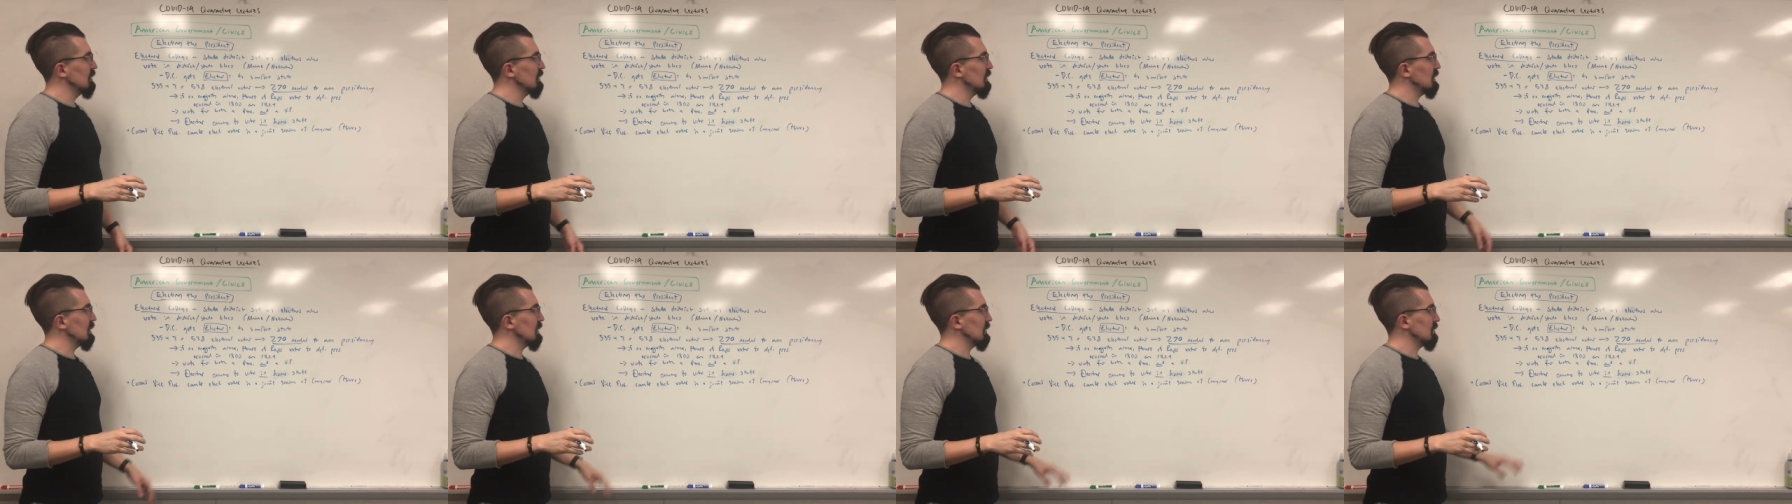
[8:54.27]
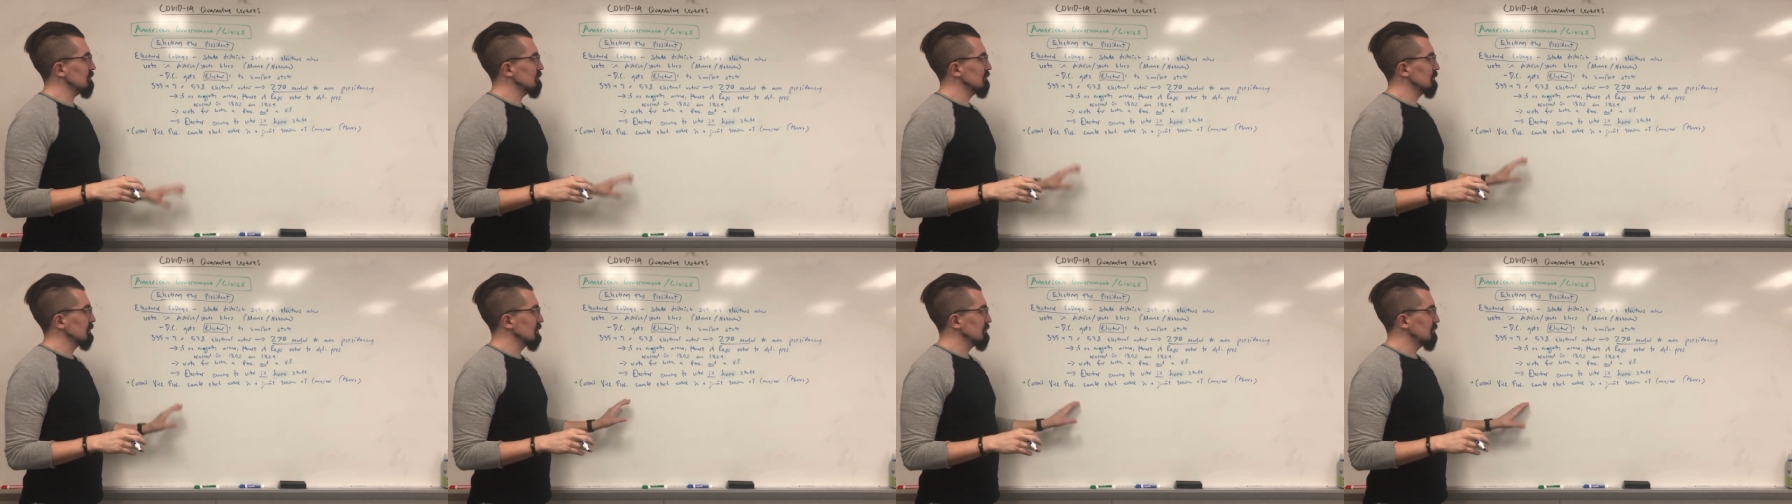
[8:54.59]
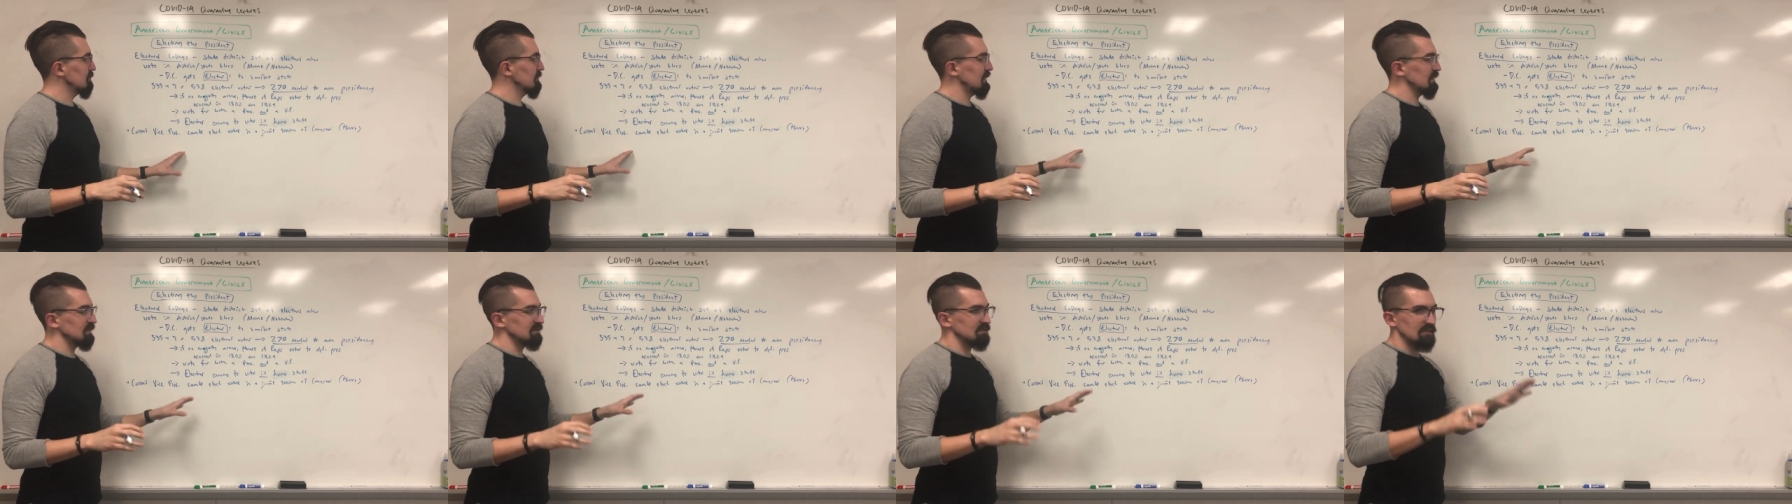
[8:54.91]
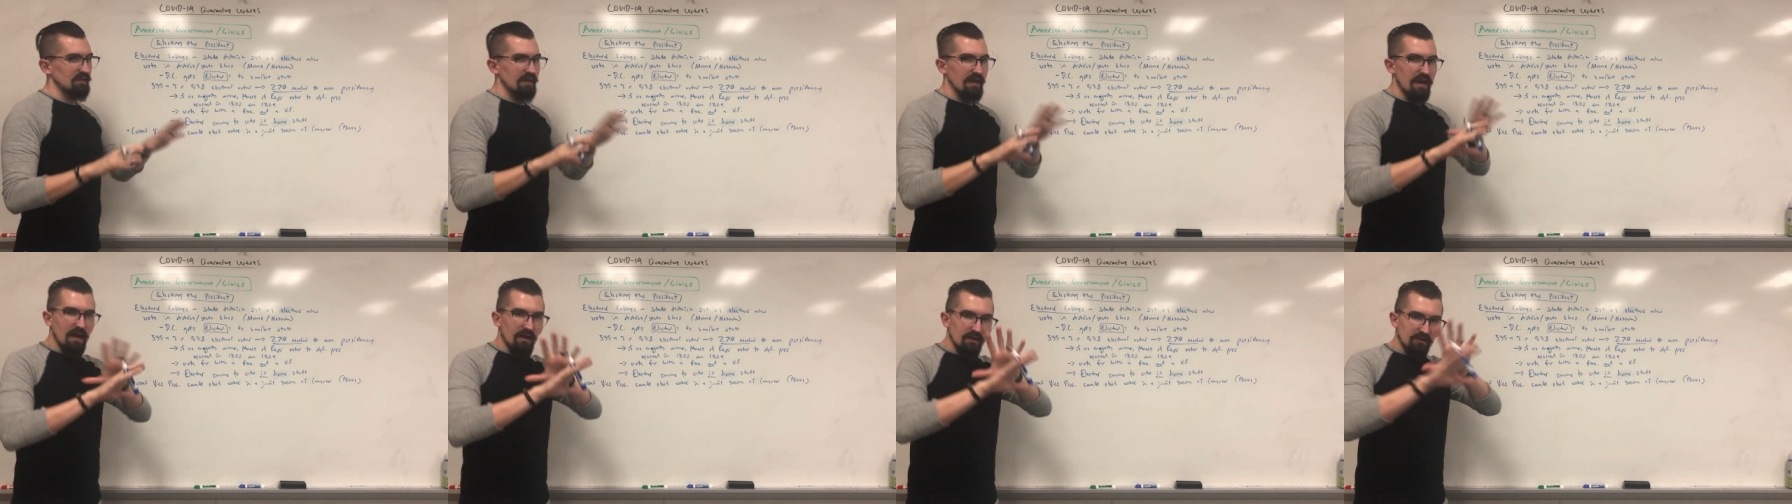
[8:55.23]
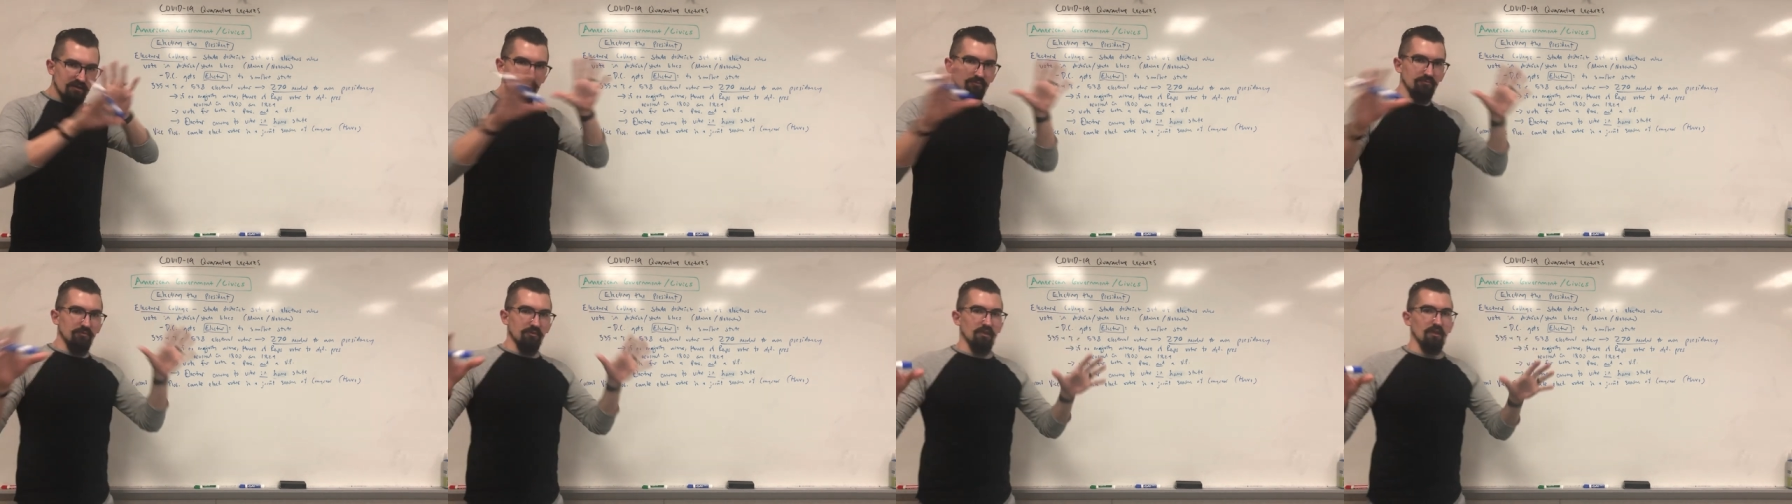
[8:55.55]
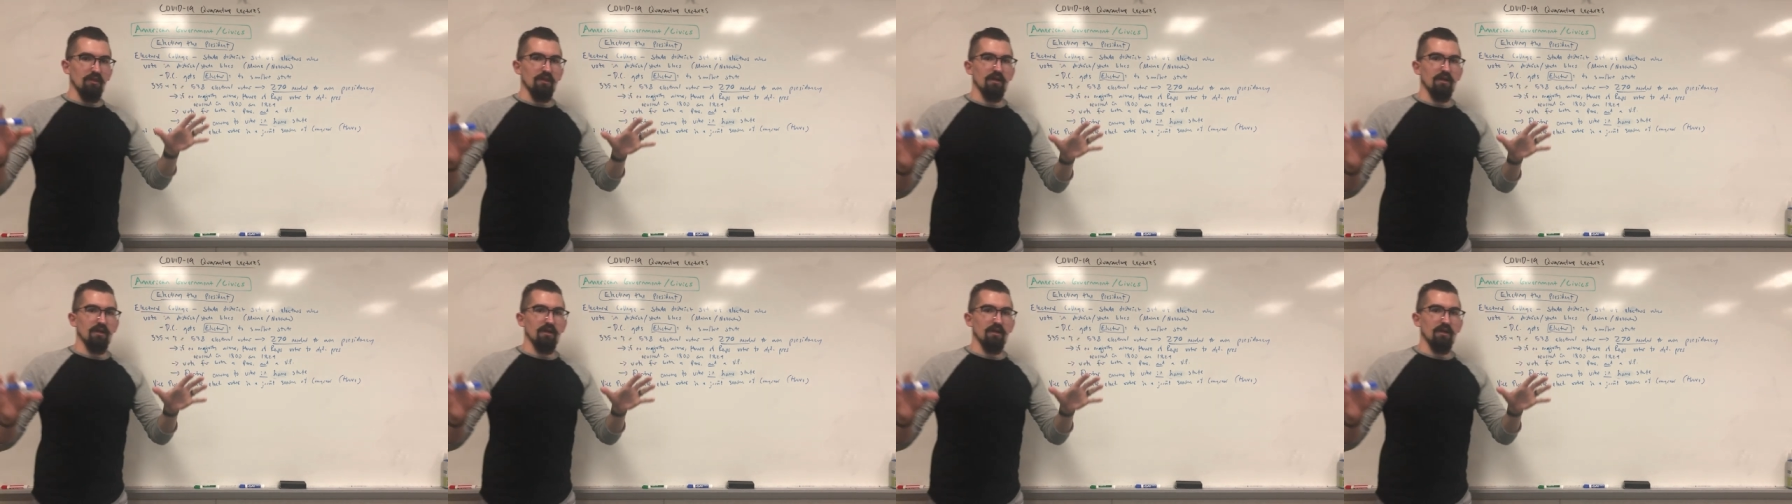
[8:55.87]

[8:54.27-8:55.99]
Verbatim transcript: But that's the actual